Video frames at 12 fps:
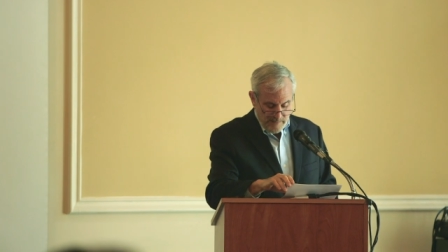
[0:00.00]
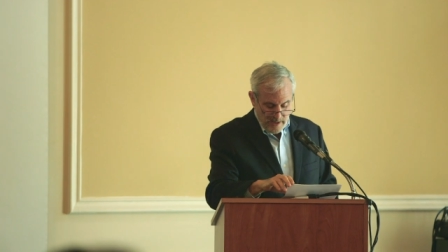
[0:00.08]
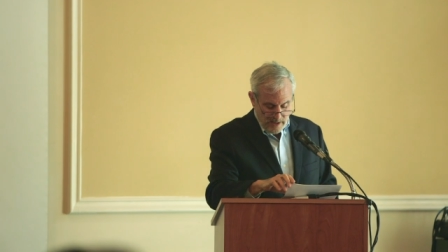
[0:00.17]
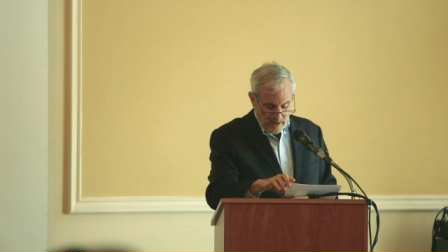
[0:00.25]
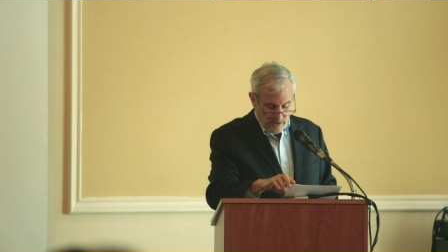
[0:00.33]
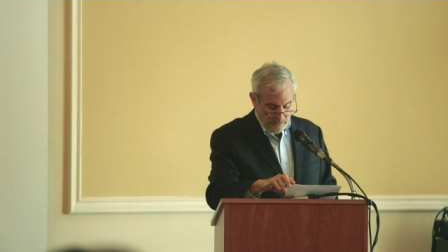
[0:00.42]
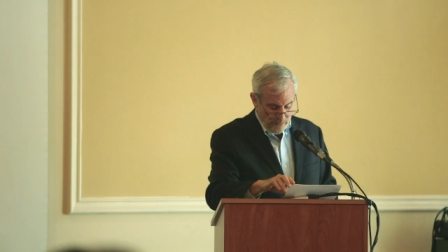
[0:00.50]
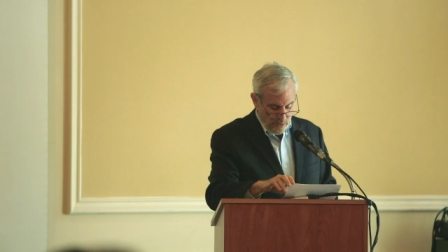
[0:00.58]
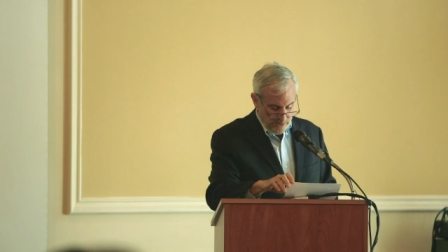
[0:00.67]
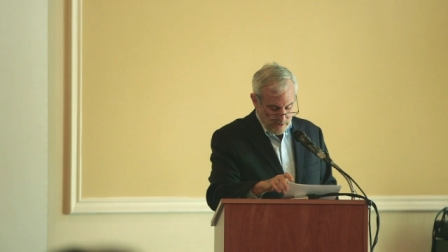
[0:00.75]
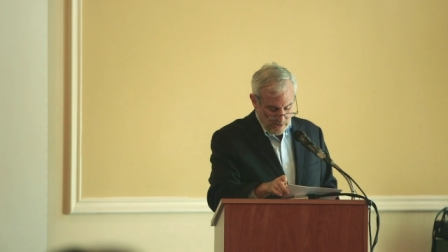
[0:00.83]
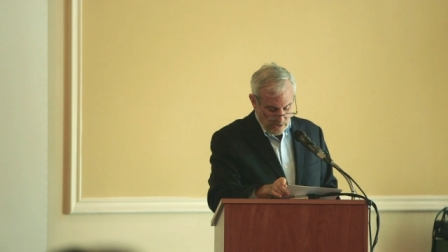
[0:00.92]
And then the
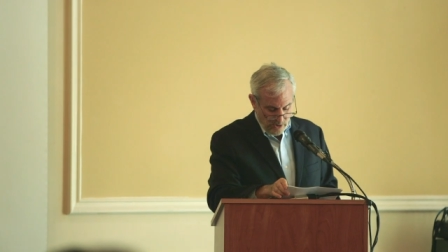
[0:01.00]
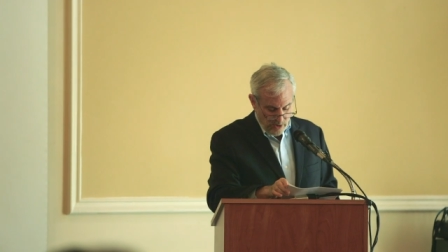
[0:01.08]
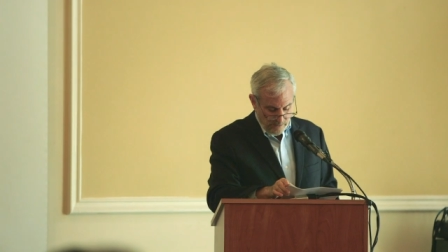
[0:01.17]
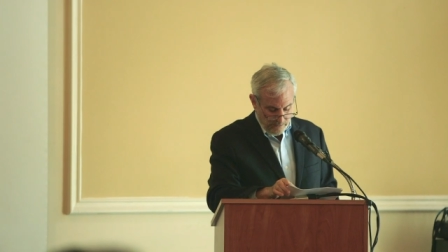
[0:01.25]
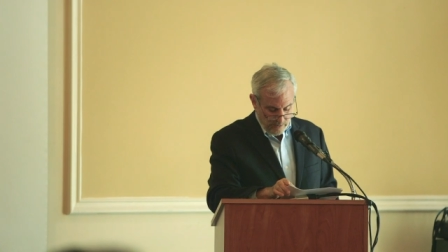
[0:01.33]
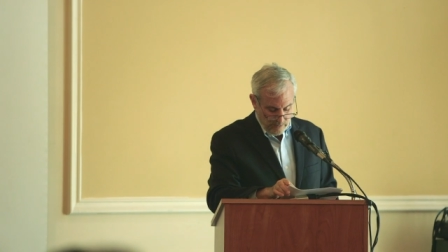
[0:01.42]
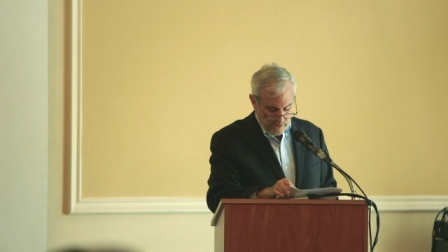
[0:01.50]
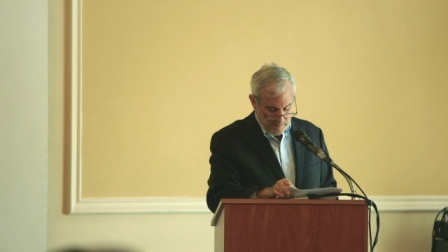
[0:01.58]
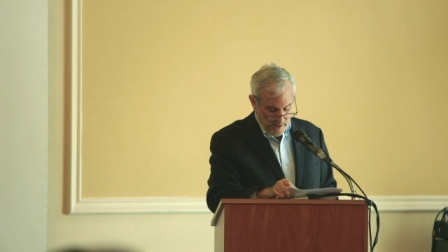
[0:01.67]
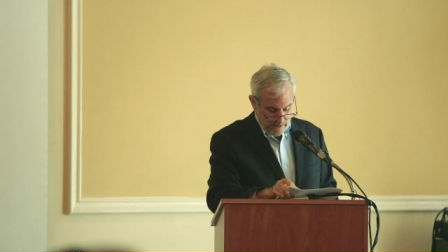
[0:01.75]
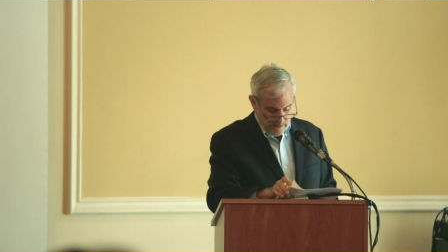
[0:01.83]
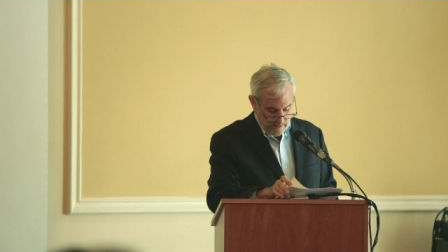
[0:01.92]
fourth is a call for
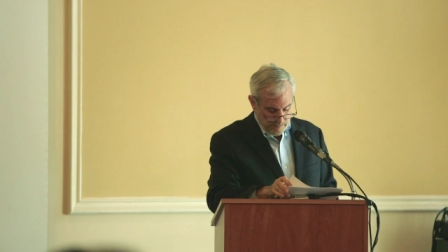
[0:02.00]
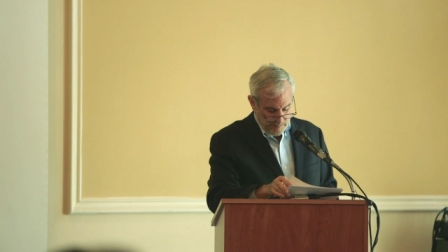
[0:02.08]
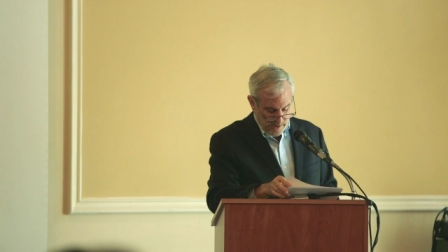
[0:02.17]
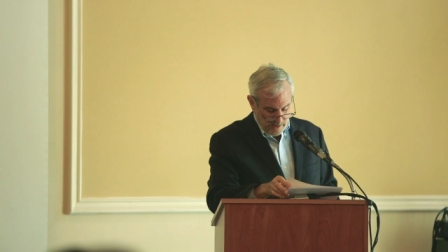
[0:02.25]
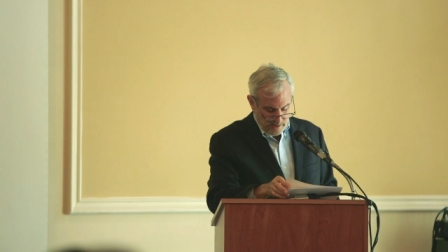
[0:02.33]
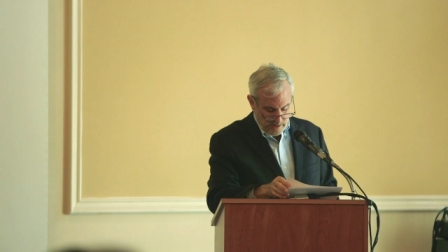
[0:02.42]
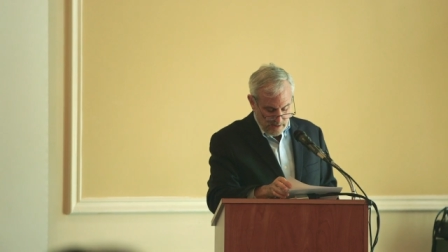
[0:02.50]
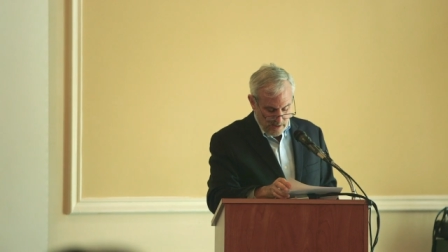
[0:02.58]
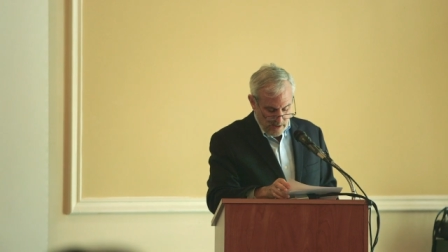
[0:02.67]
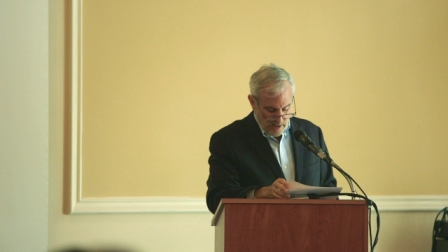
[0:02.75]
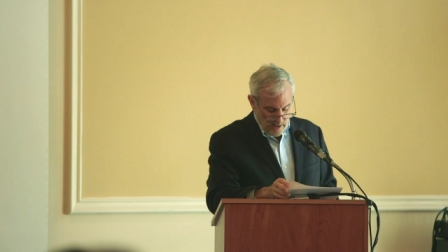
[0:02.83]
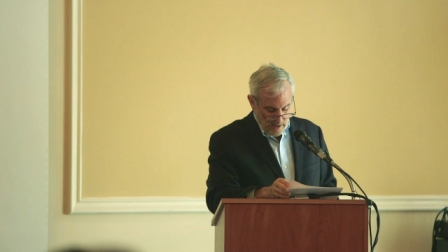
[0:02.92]
responsibility,
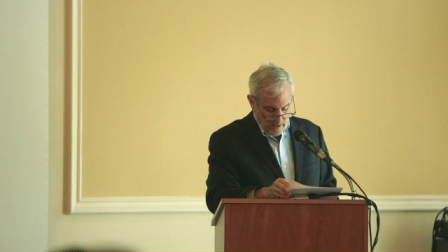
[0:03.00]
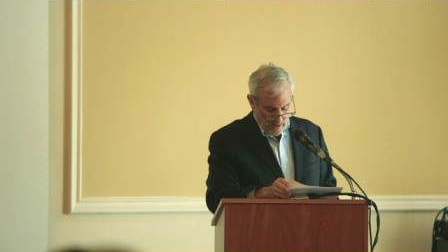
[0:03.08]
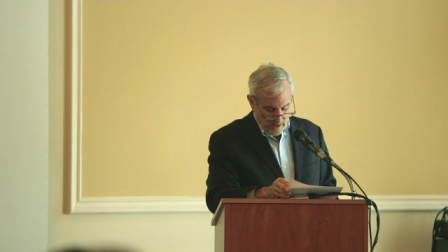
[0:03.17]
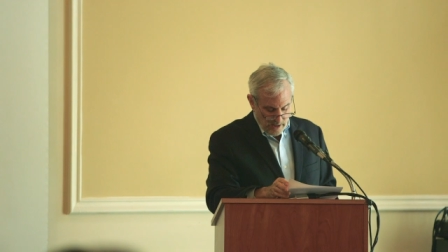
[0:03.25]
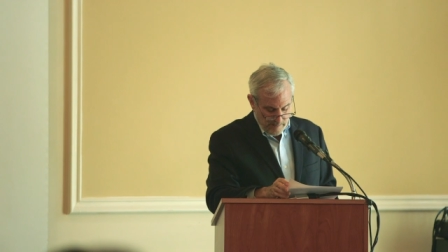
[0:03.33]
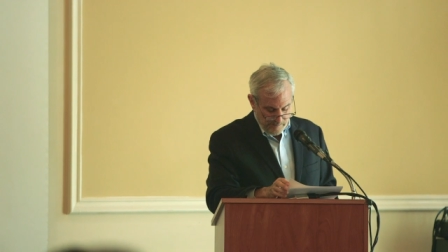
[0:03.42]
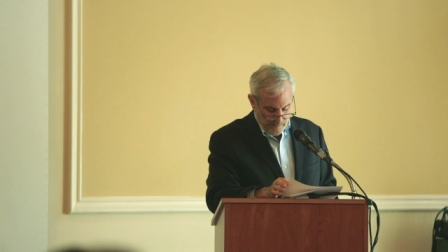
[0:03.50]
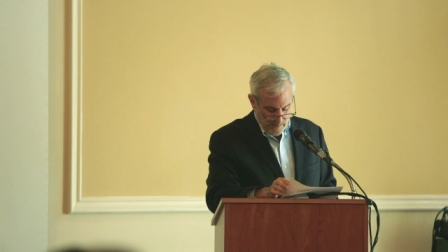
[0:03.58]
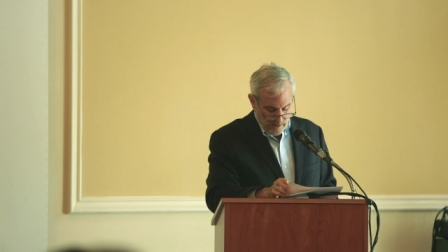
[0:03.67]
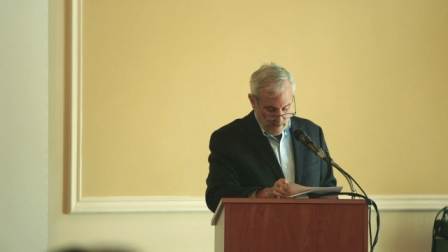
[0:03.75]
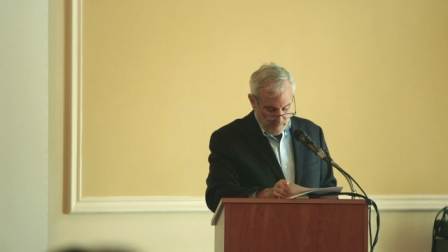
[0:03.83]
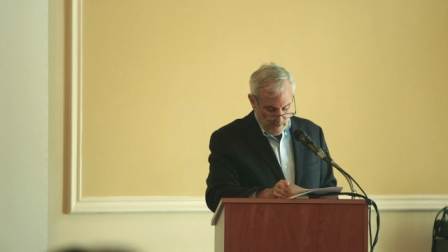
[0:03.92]
um,
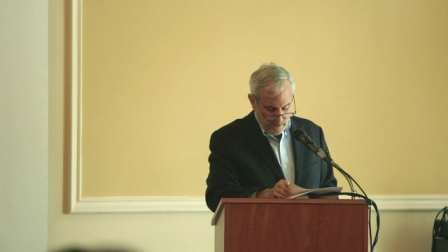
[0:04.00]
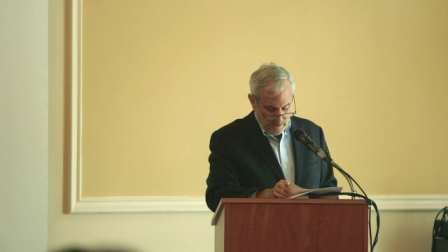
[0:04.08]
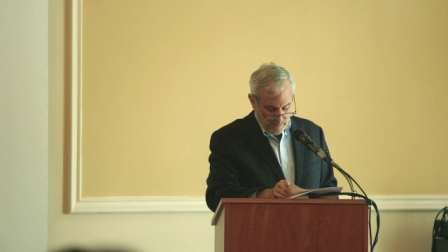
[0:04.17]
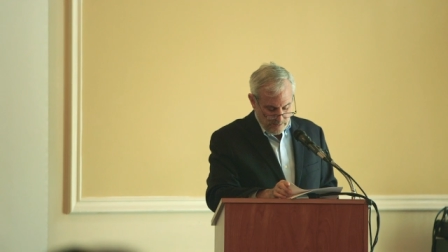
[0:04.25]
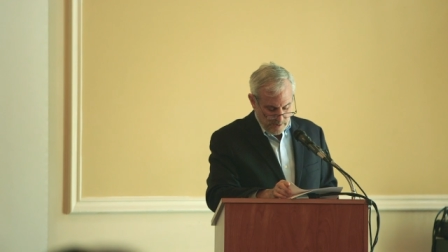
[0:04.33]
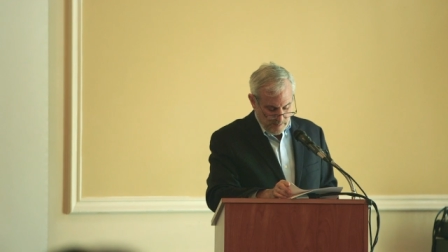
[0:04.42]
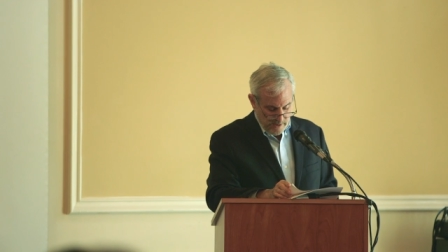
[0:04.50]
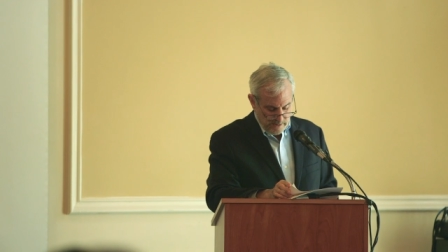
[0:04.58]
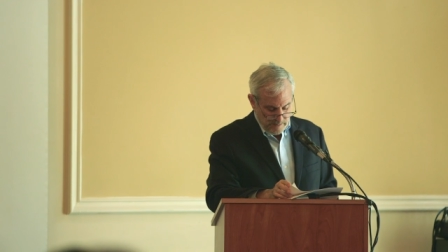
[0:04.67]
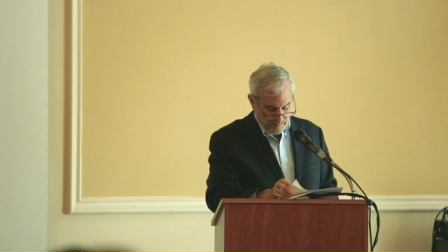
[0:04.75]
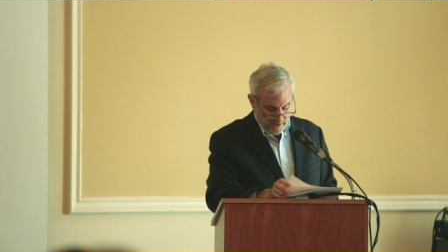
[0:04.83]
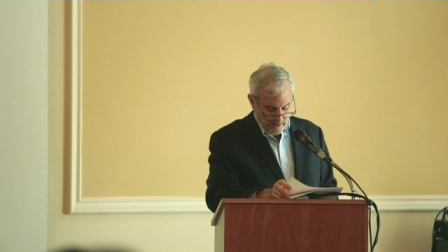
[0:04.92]

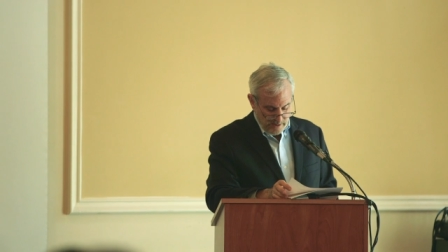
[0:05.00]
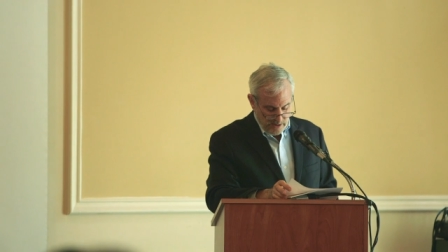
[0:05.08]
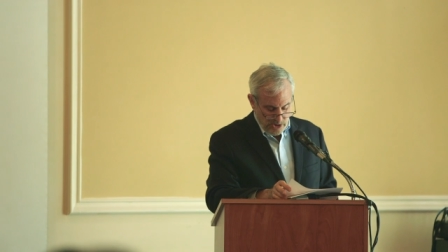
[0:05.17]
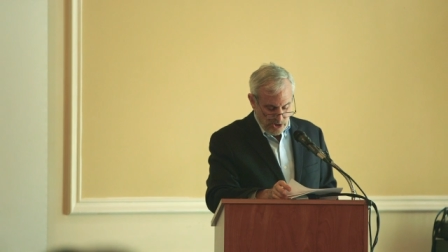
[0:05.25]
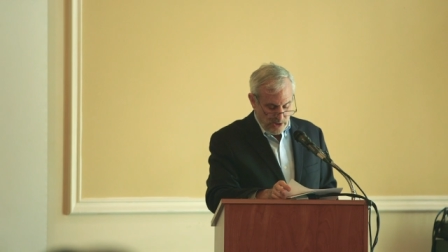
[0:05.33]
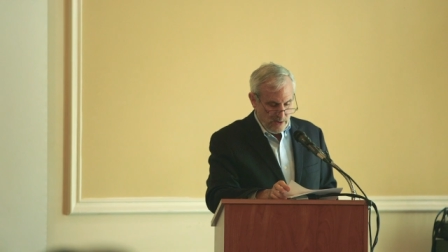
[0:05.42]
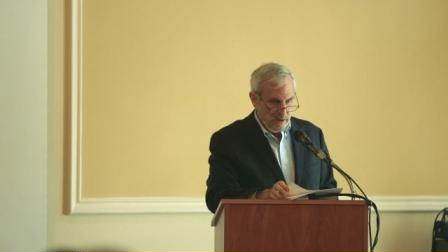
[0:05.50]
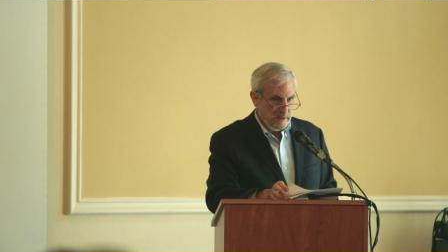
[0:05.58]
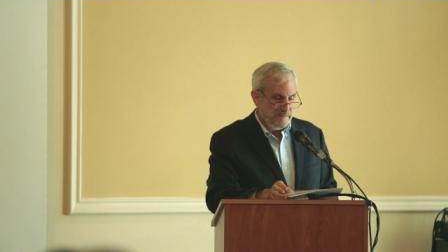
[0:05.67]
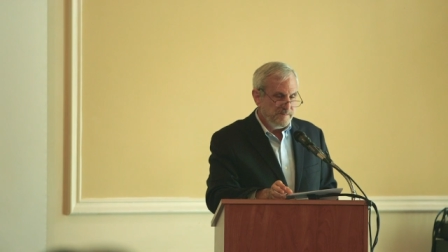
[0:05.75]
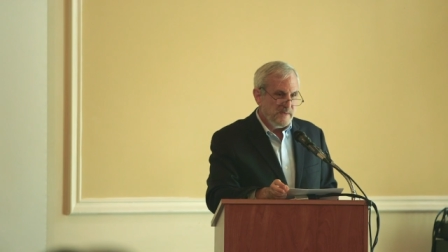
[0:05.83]
responsibility sharing.